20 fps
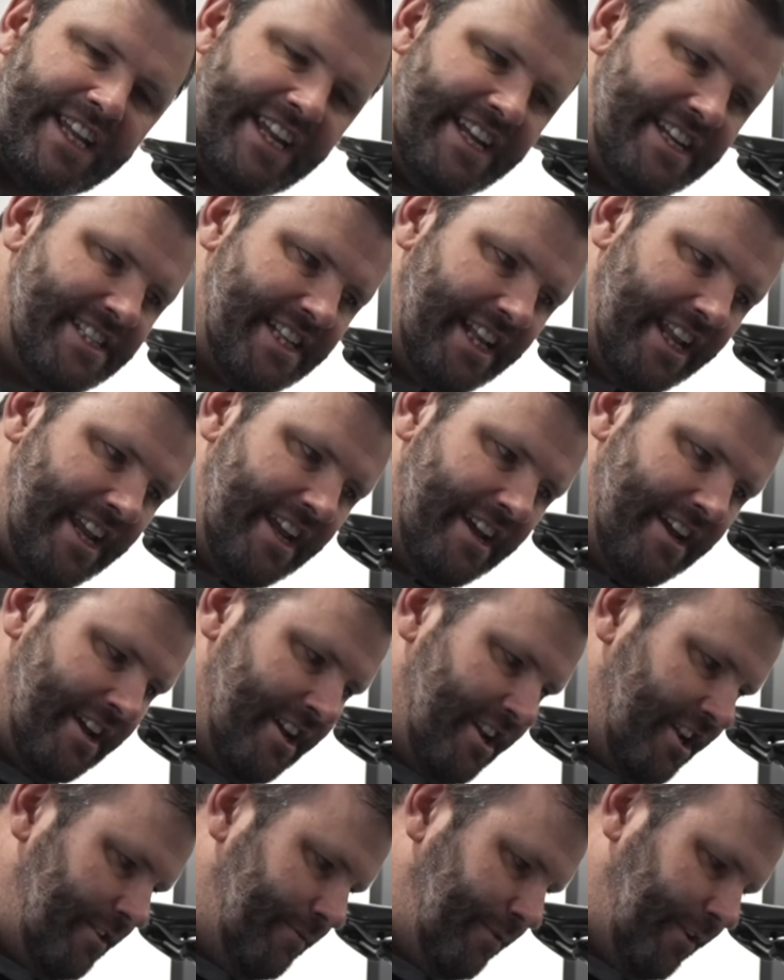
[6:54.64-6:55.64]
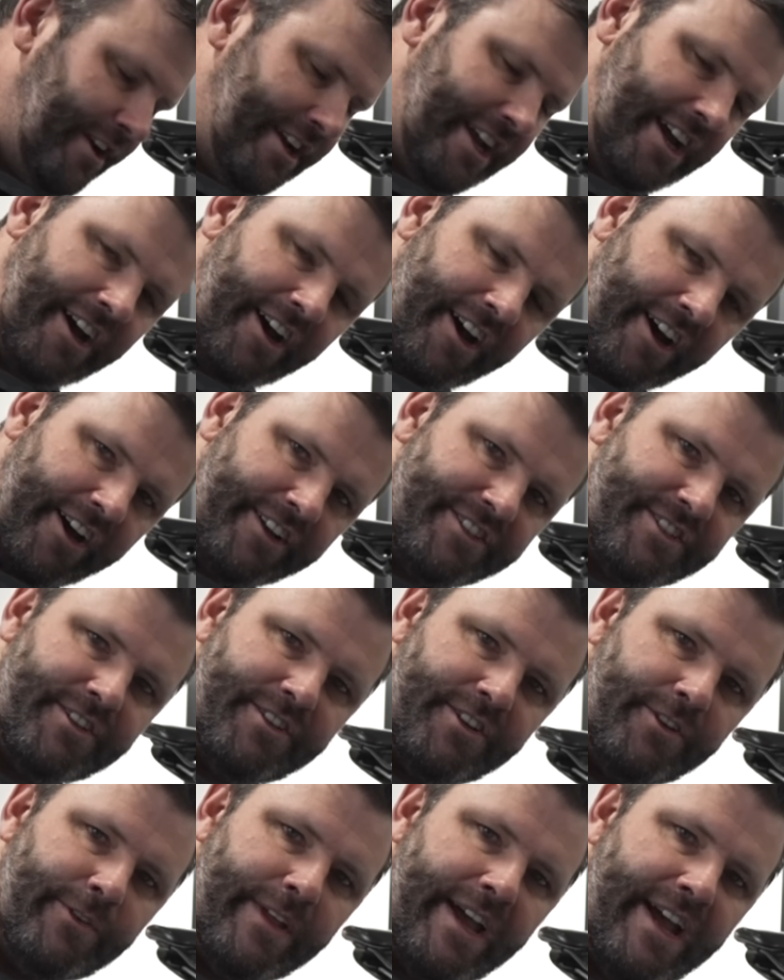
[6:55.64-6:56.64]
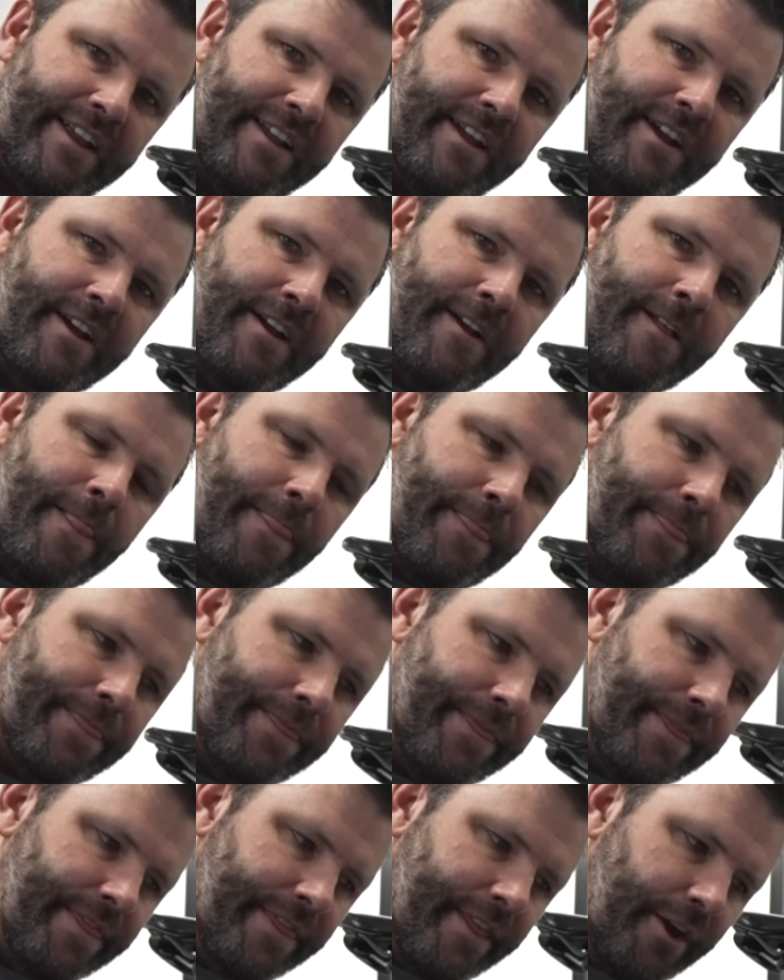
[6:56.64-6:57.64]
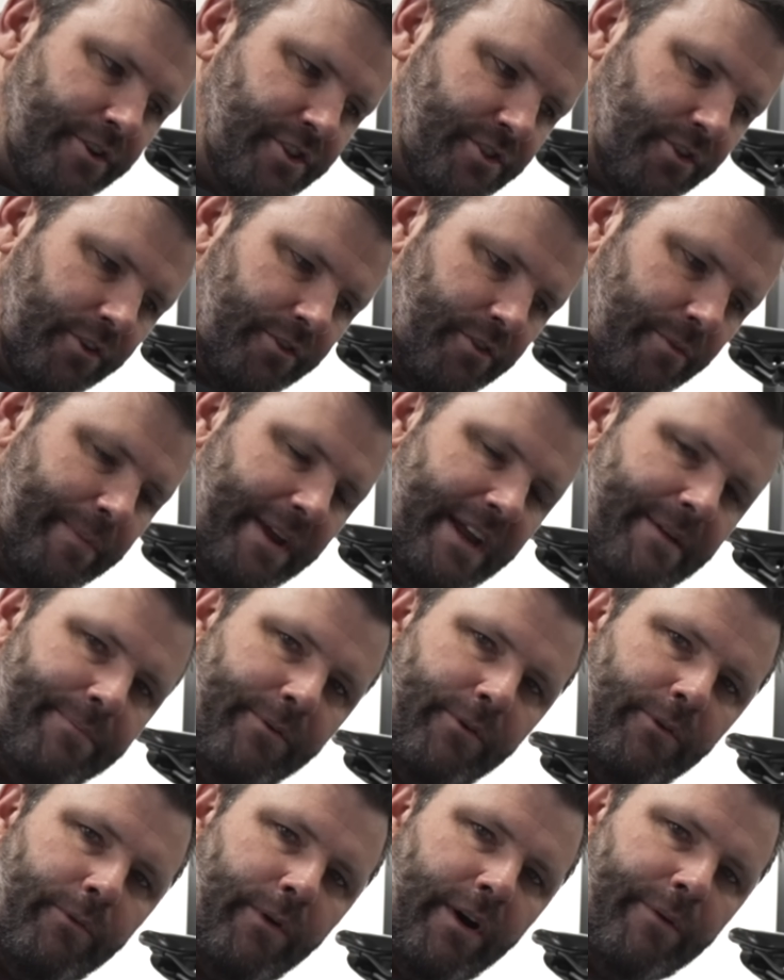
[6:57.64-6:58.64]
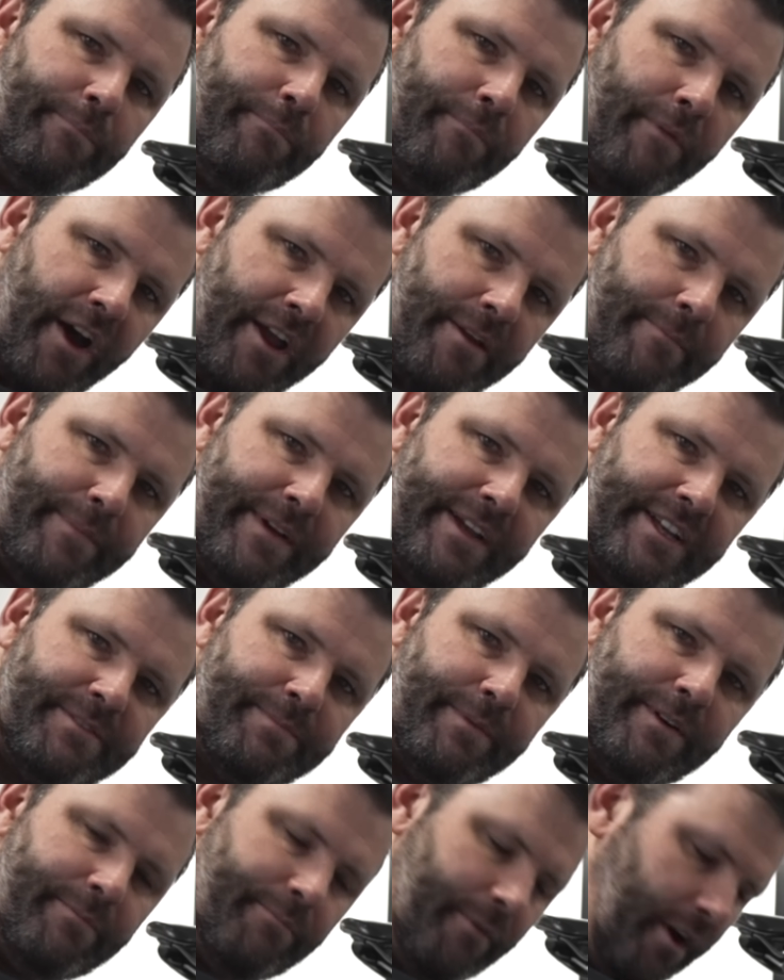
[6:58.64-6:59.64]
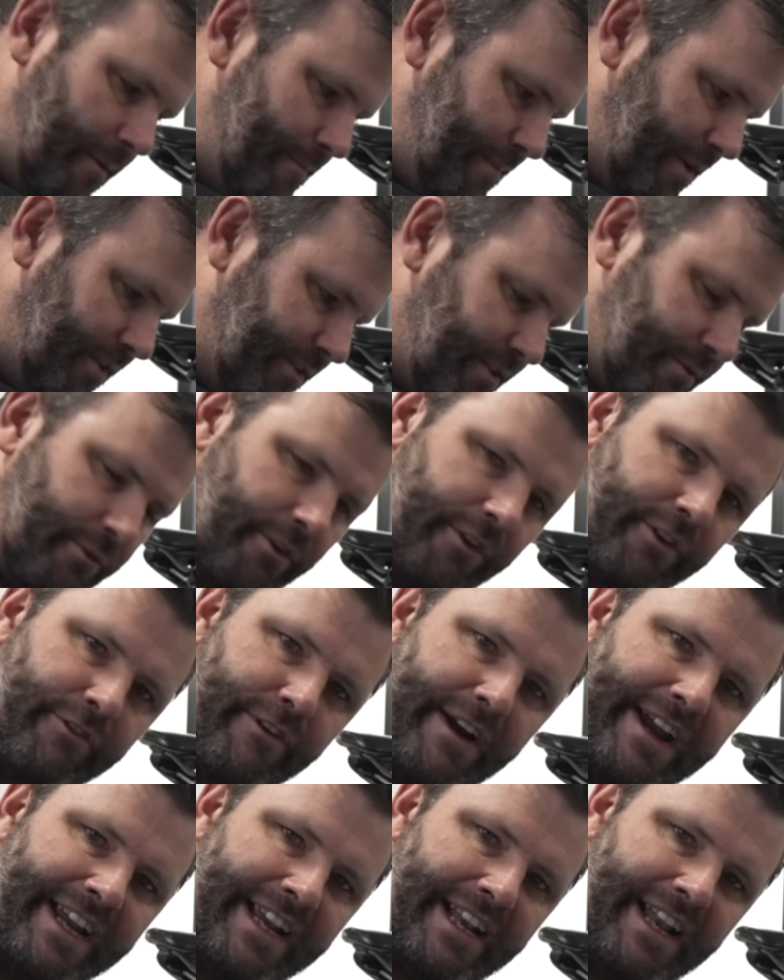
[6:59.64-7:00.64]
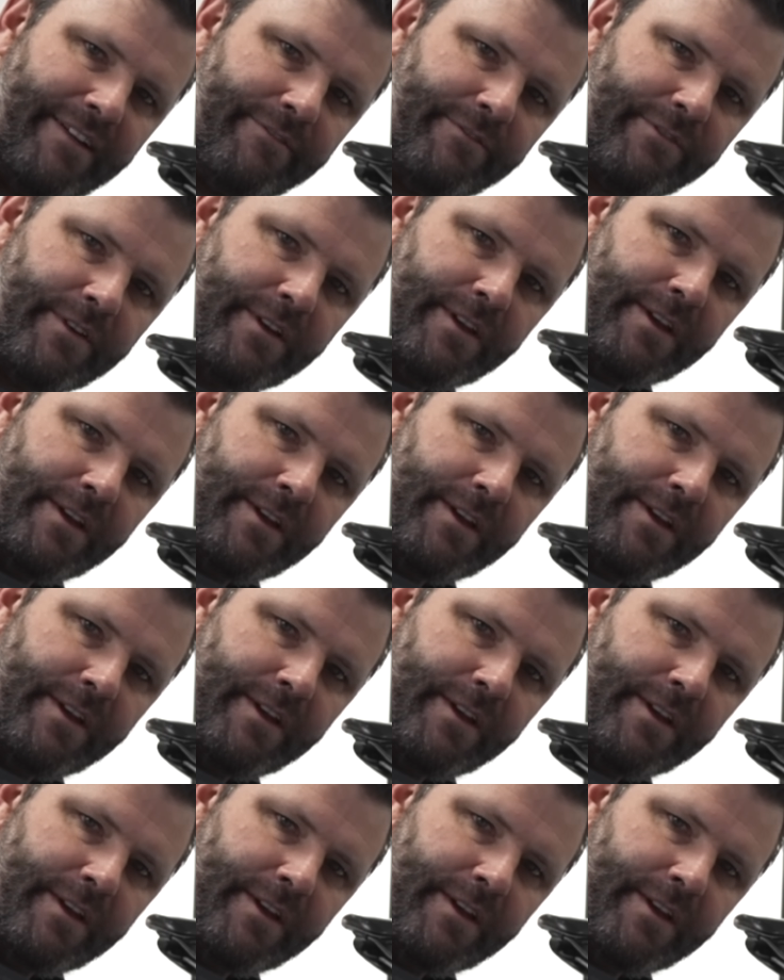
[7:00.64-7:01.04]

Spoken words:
easily, you find it hard to do that, those sorts of people might be on the wrong crank length,